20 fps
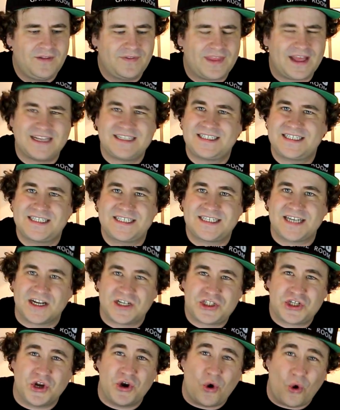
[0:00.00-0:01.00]
That's
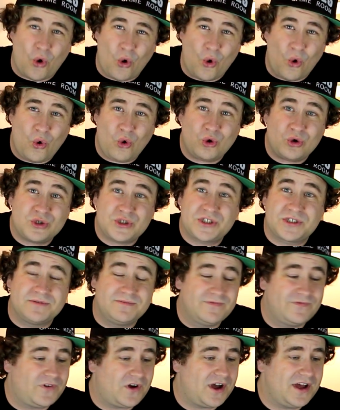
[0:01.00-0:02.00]
such an
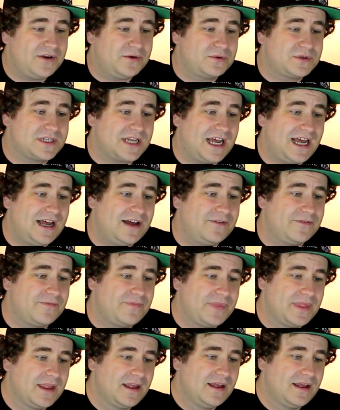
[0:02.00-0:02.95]
awesome vinyl to have.